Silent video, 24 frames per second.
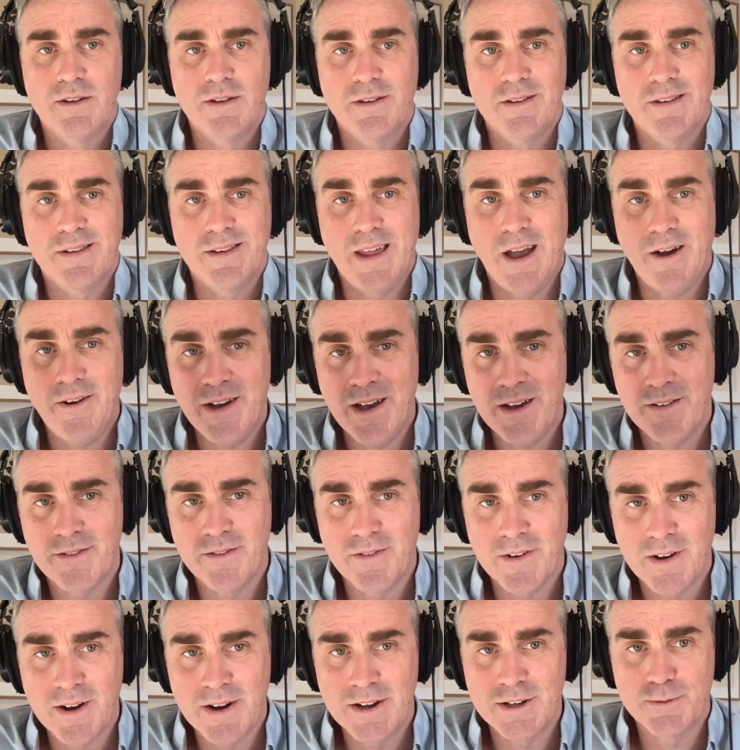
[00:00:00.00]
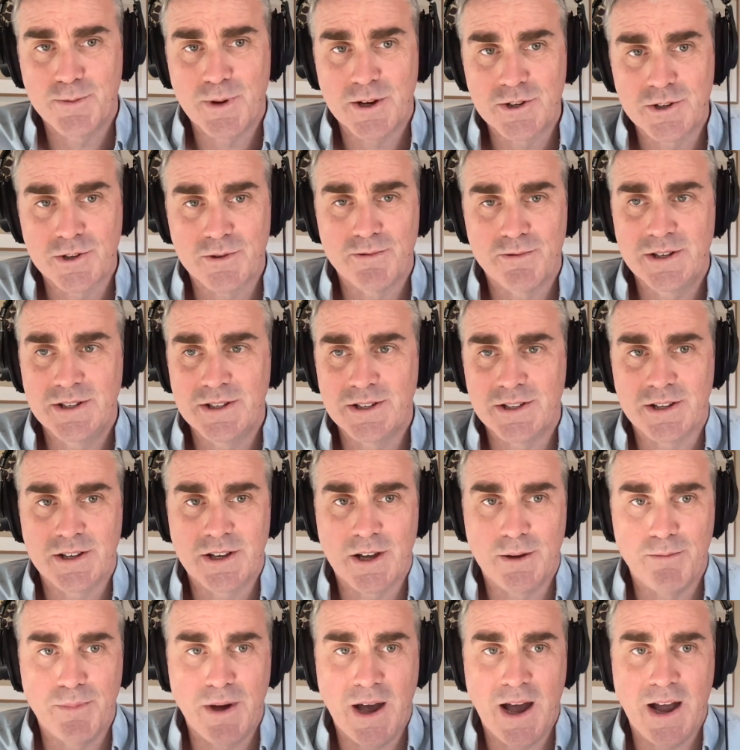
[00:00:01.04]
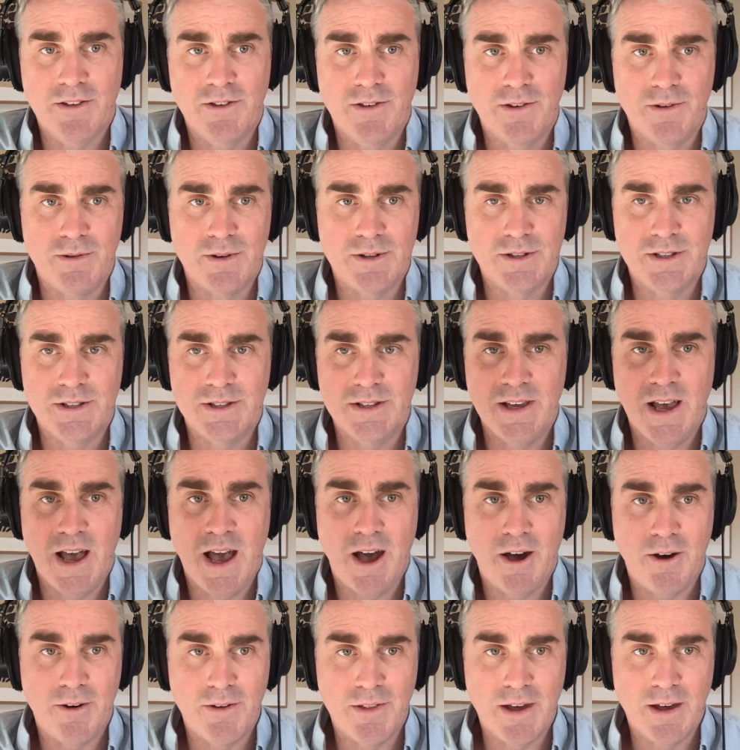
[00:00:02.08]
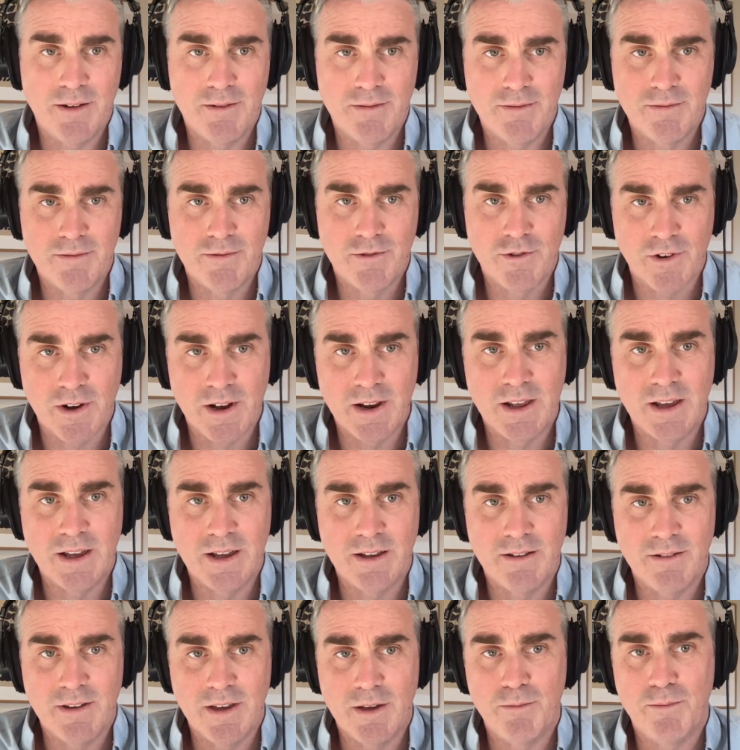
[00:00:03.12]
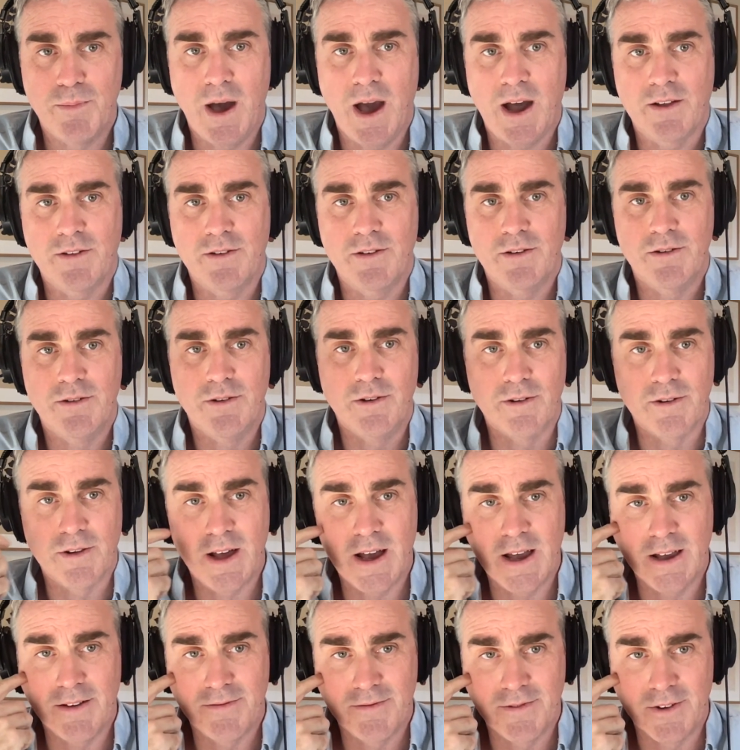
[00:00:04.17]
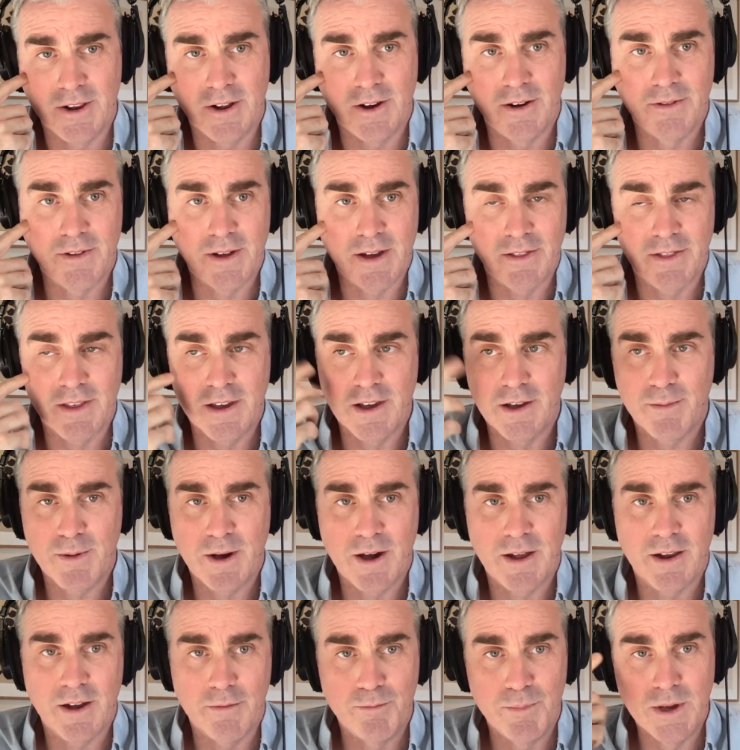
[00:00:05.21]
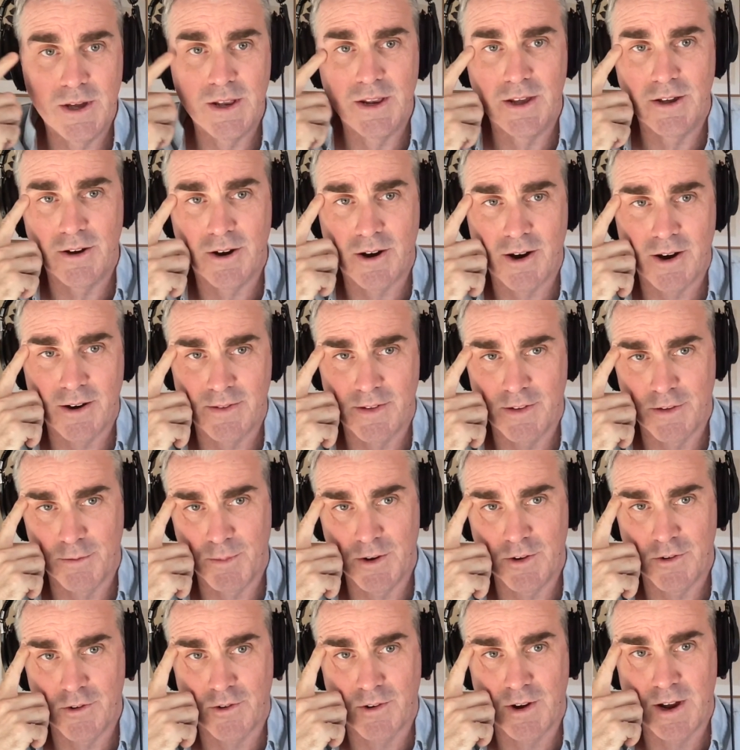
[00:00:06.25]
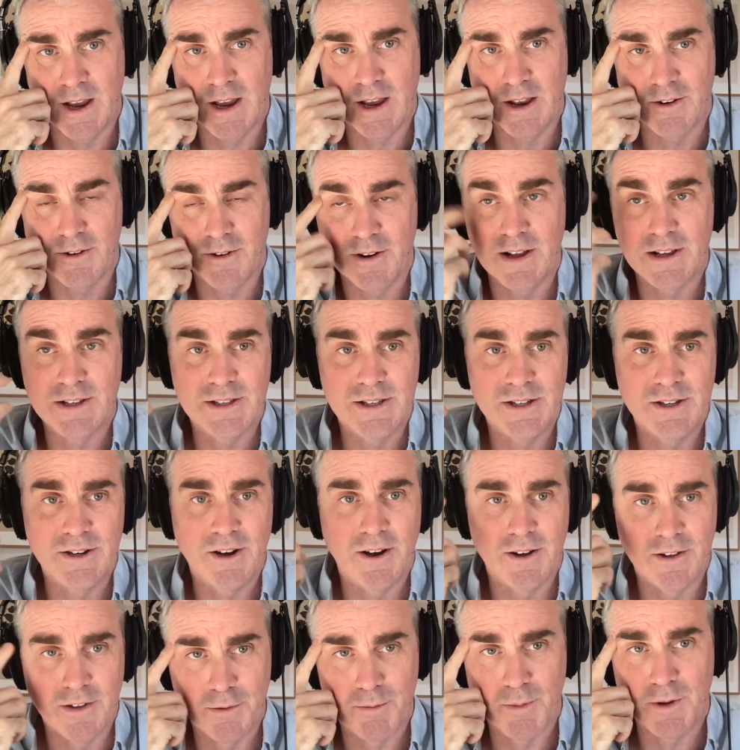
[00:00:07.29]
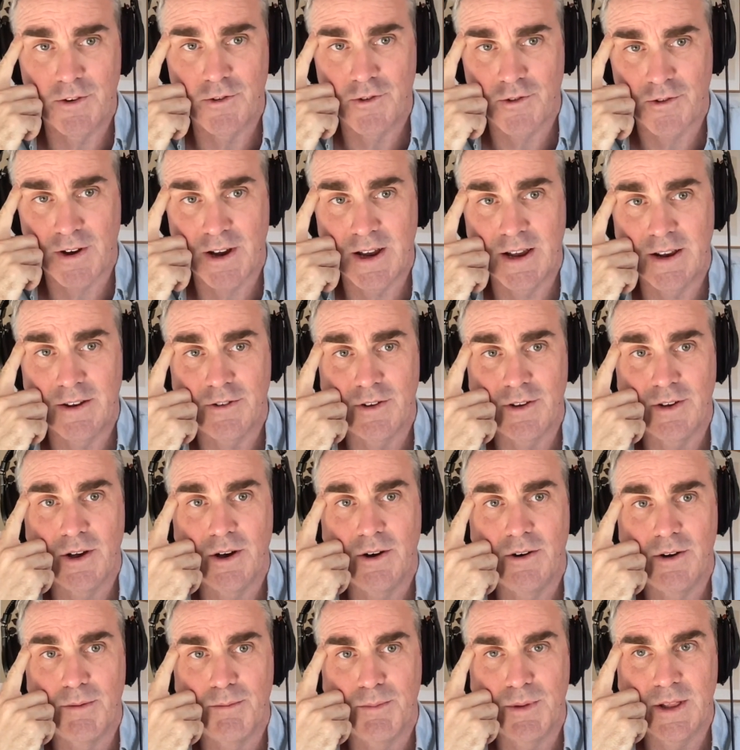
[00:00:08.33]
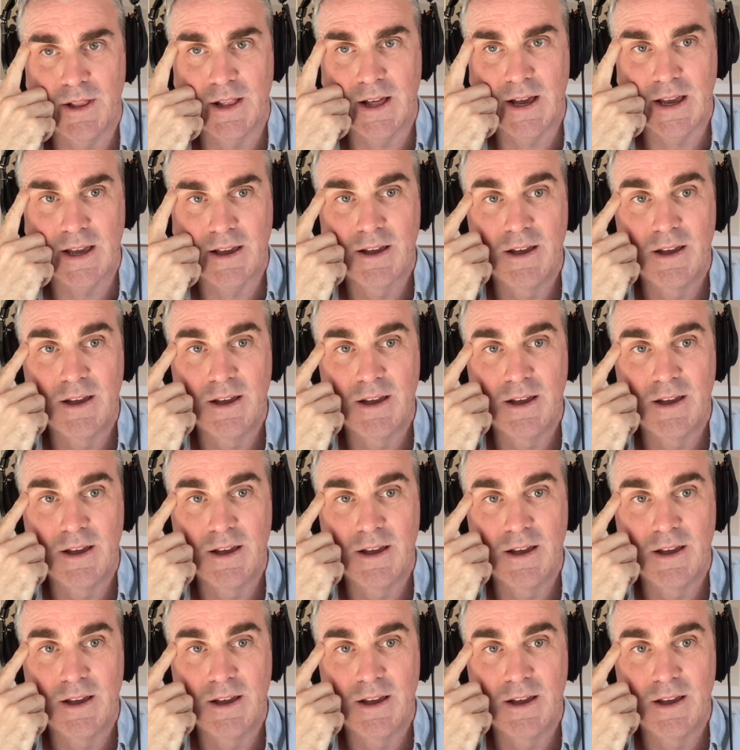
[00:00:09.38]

now I have a very special reason to come back to you and see how that training impacted your life. You know, like think about a BDR that's been trained or an SDR that's been trained to go and be like,